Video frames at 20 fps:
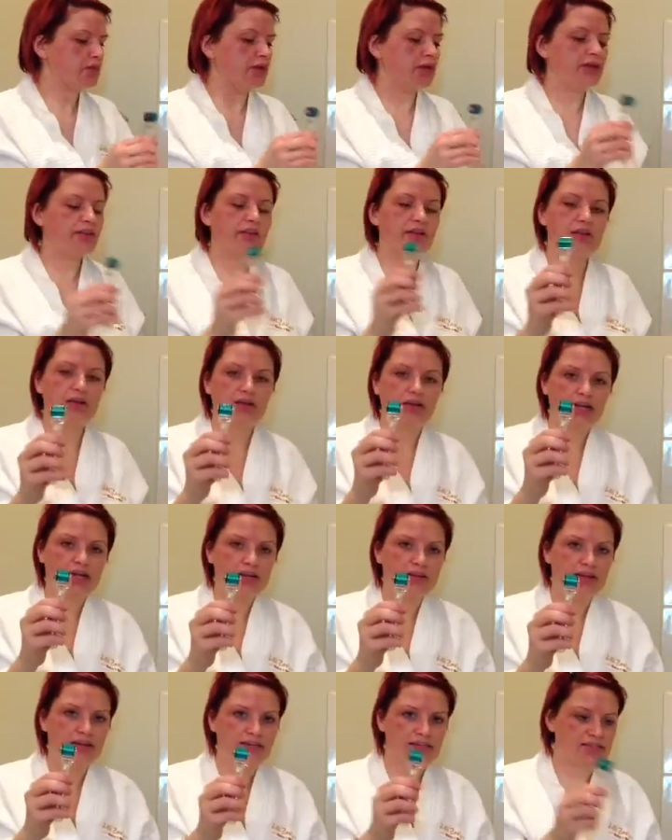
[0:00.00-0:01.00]
And then I'd let
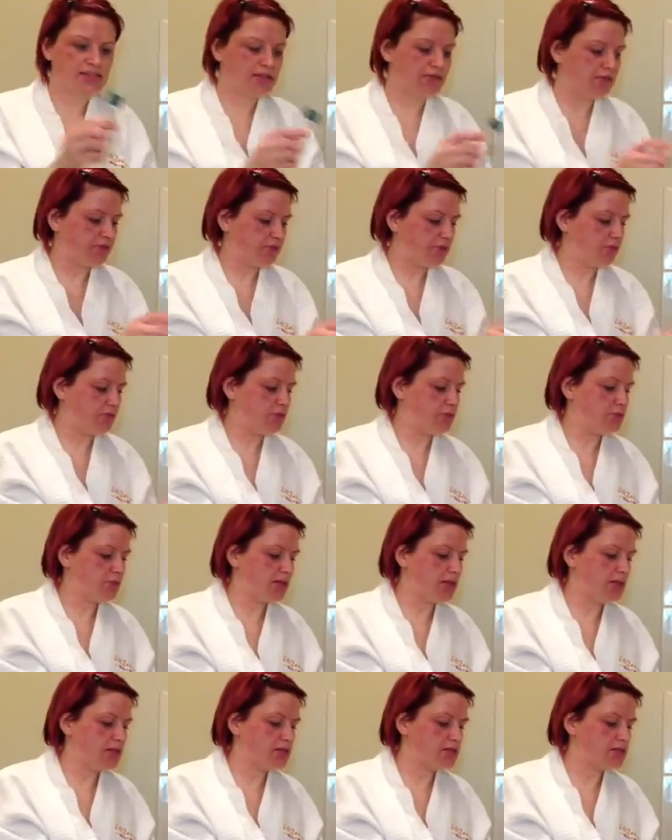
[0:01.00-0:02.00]
that sit for a few
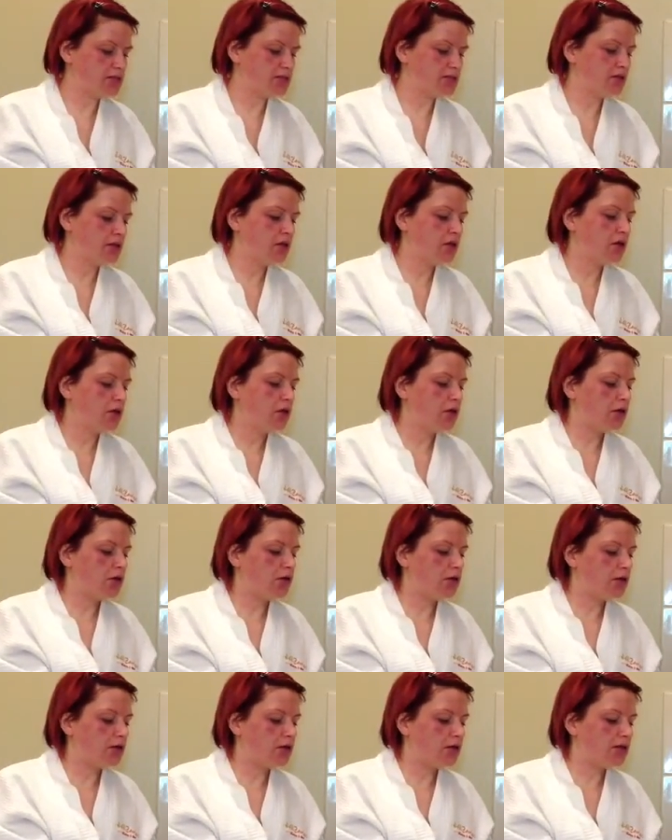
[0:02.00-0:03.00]
minutes.
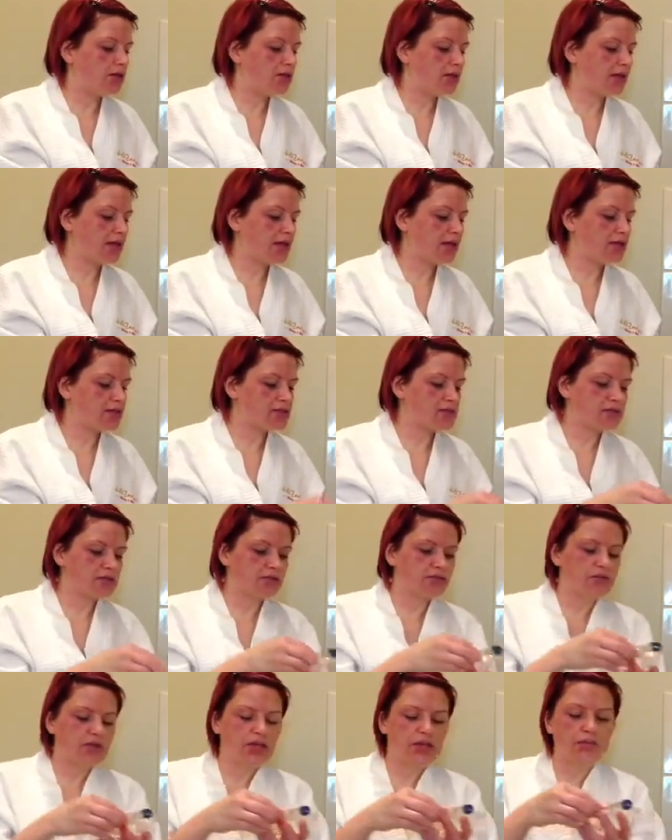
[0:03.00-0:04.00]
In the case that
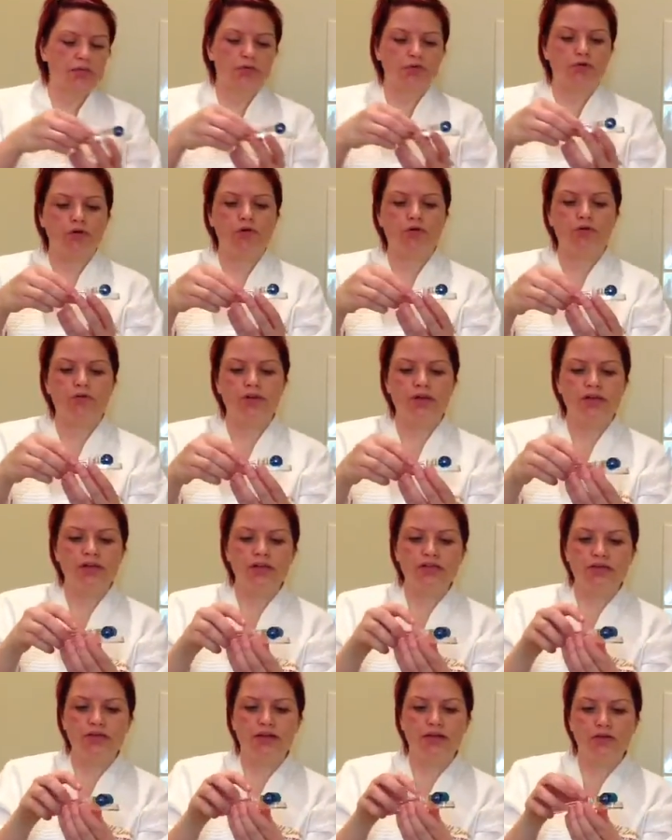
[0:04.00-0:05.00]
you keep your roller in,
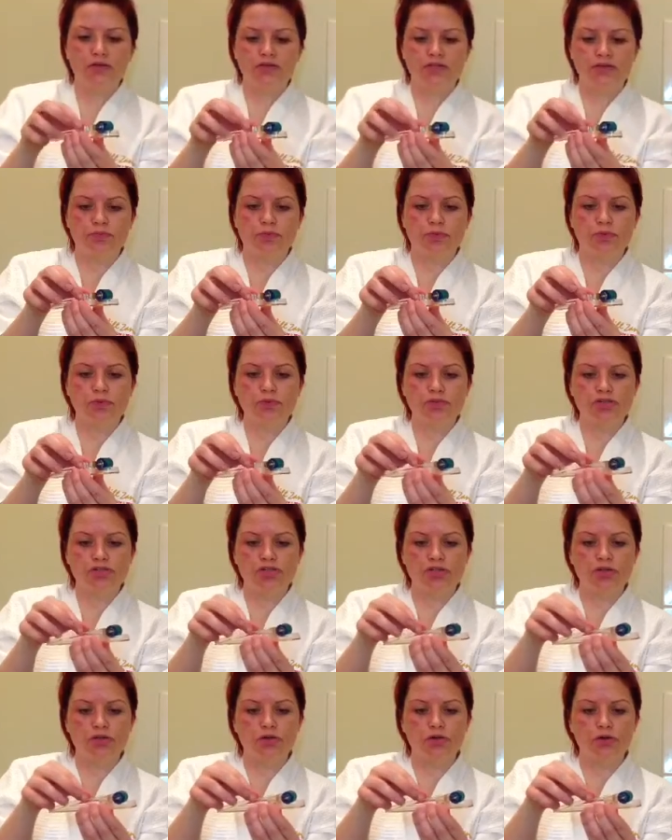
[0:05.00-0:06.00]
there's a little support so
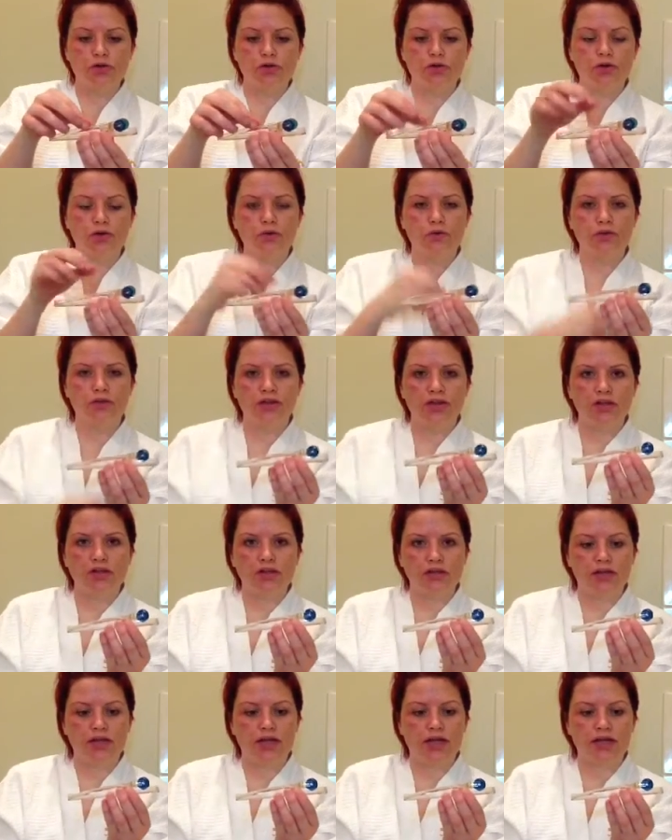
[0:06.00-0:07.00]
you can hold the
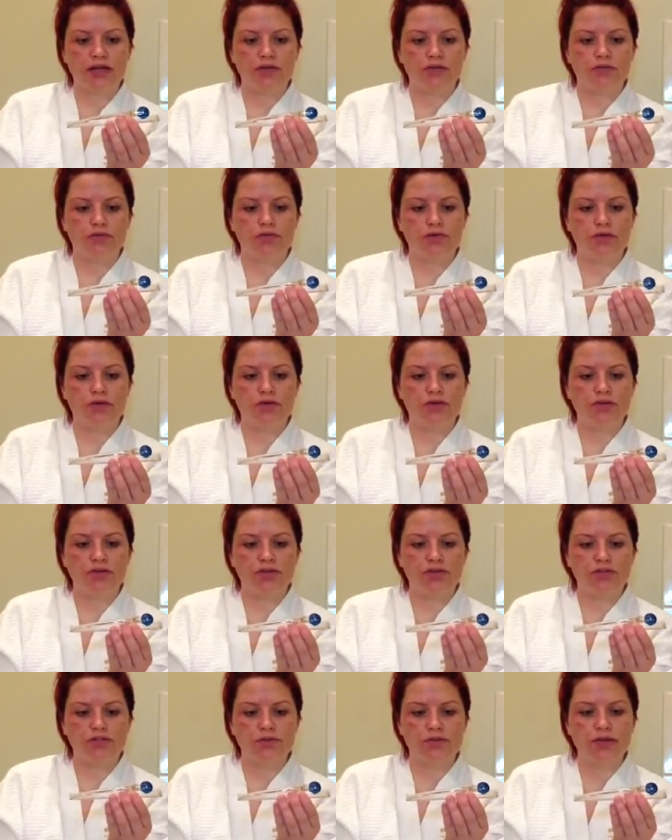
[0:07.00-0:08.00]
head of the roller
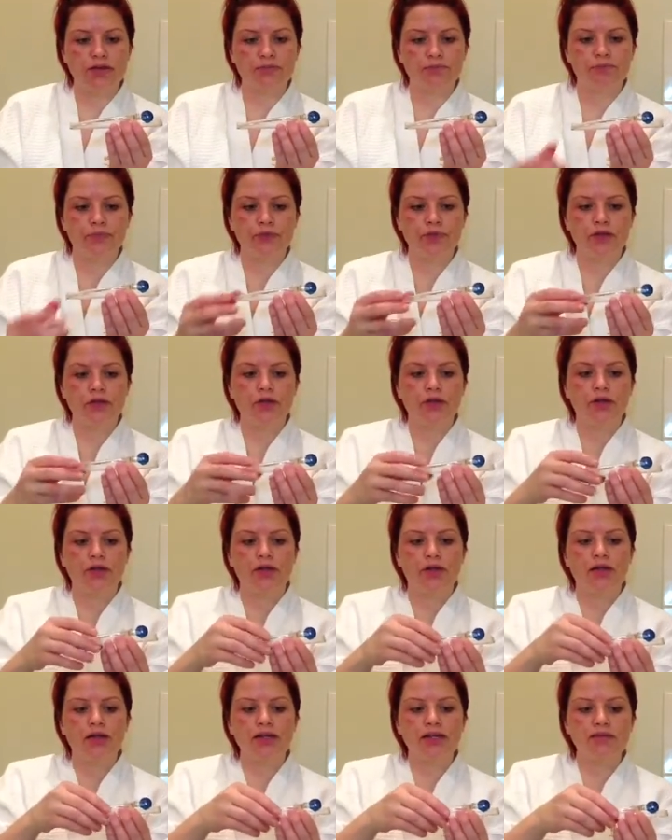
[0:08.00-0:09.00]
into it.
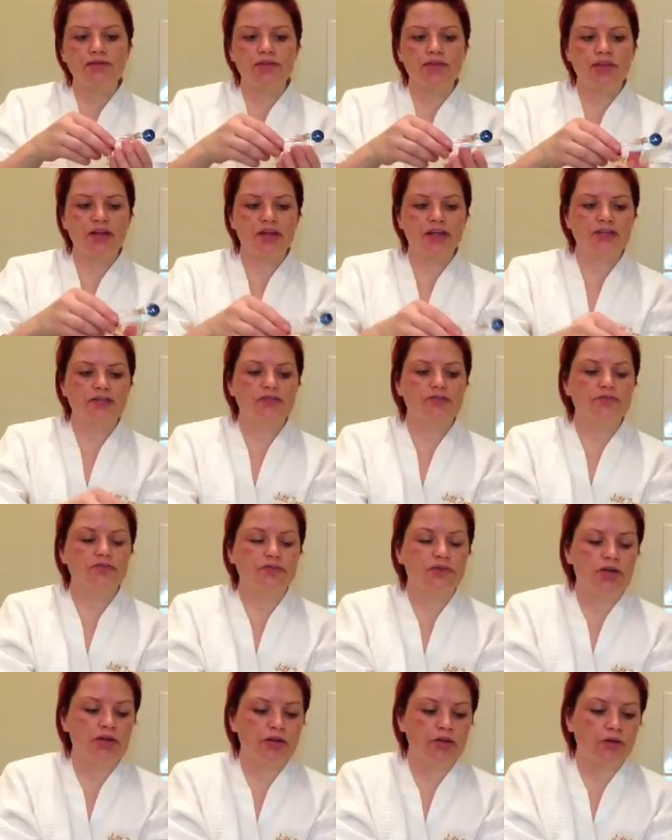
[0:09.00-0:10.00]
leave it there
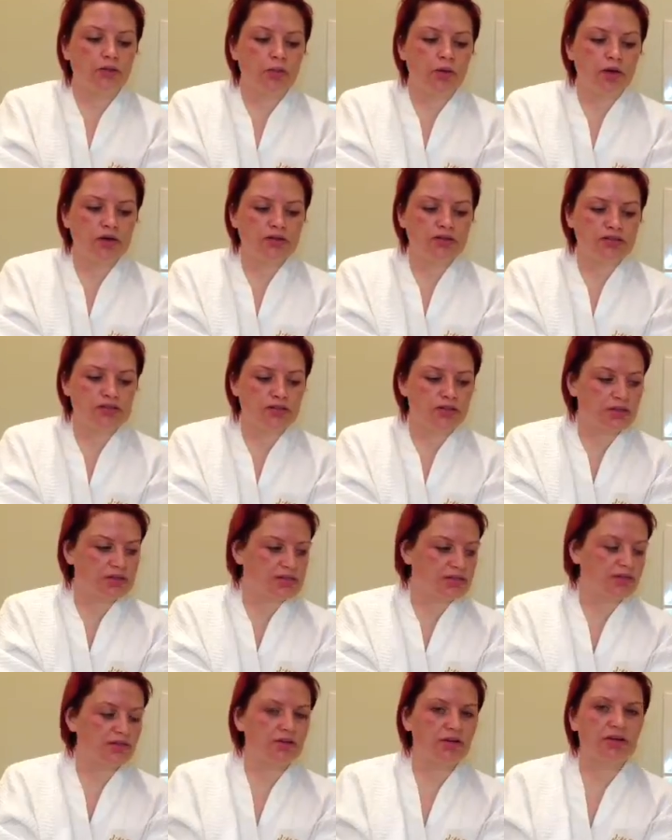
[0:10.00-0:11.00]
for a little while so the
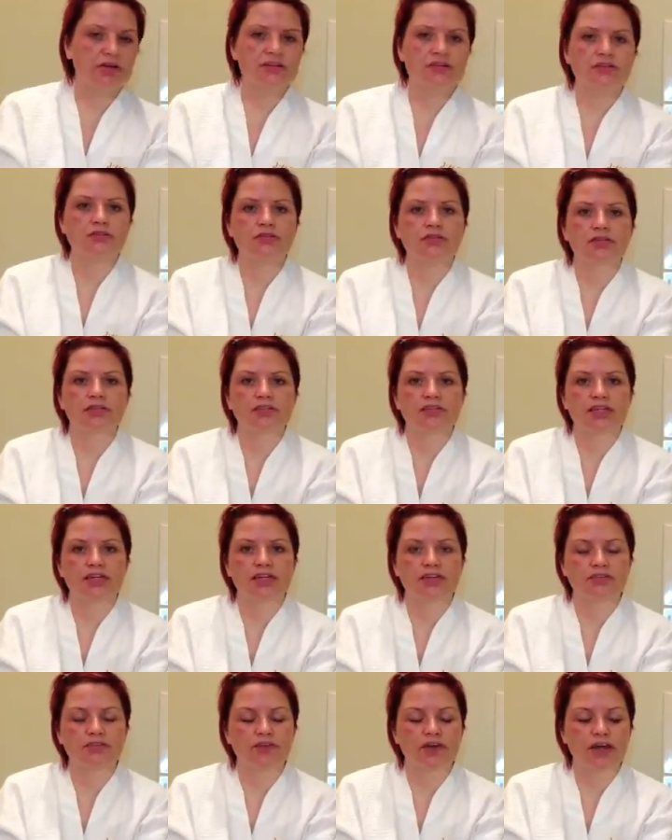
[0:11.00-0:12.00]
sterilising can take
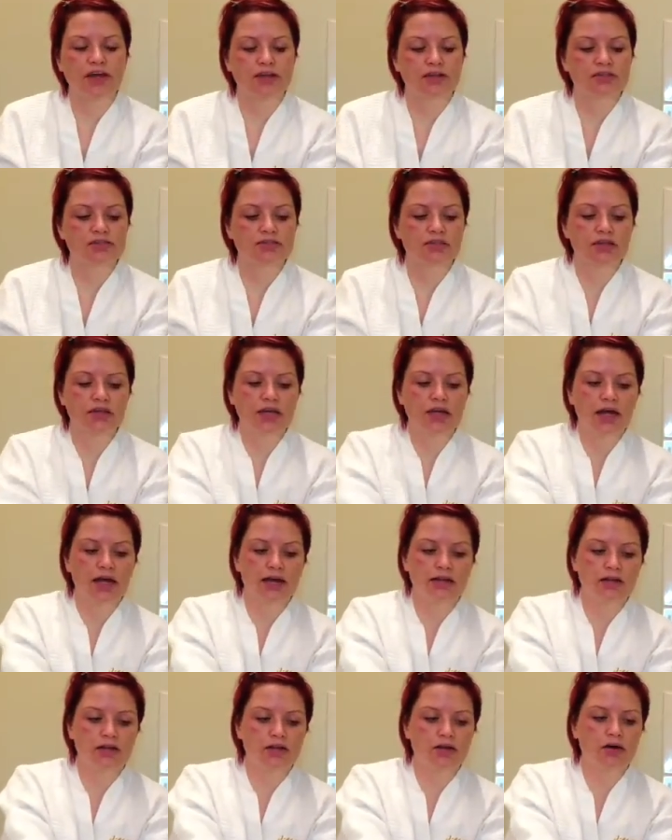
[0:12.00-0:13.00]
effect,
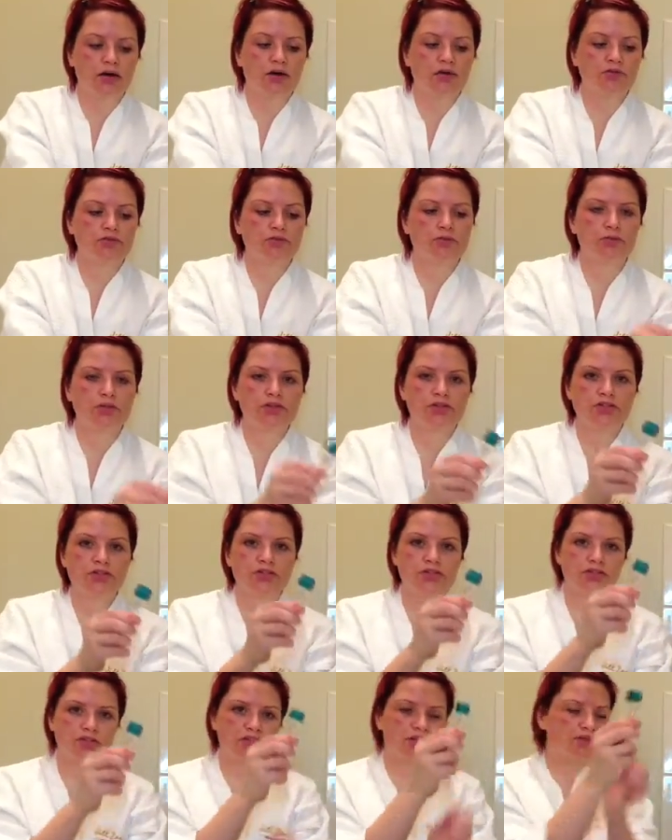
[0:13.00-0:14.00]
and then afterwards
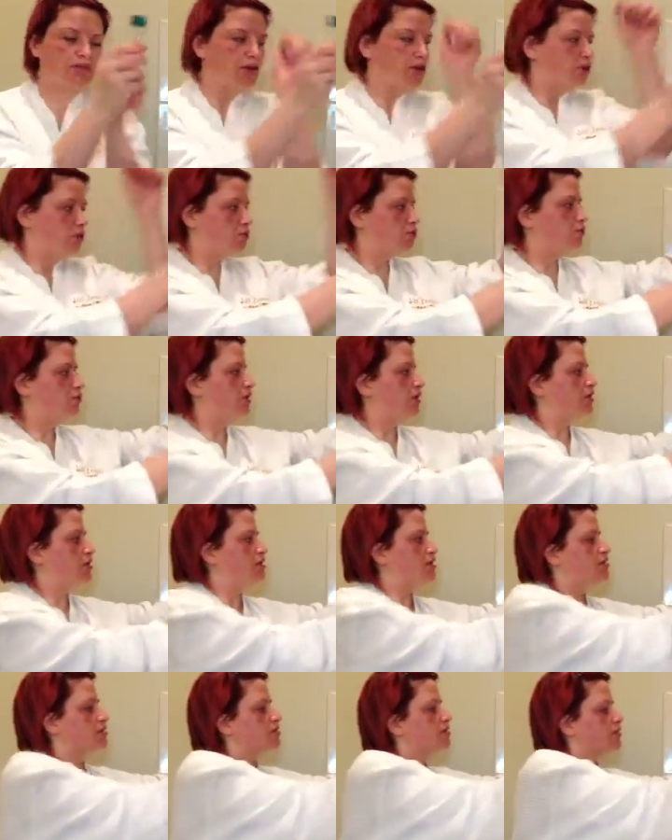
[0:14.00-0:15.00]
just give it a good
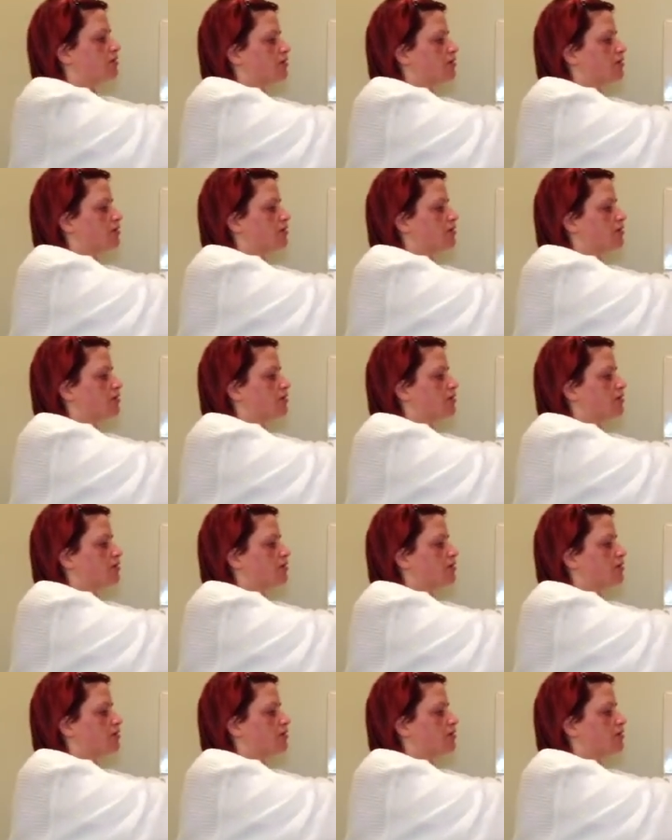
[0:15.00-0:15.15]
rinse